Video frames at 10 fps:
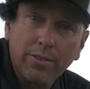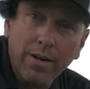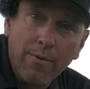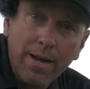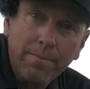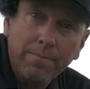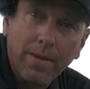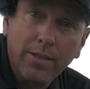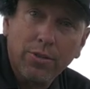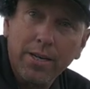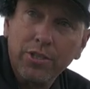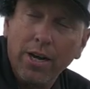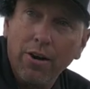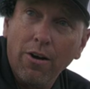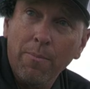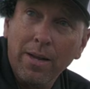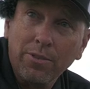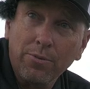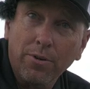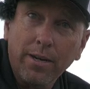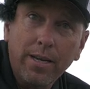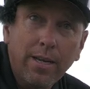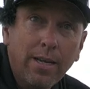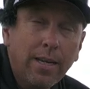So anyway, I try to share all of my story.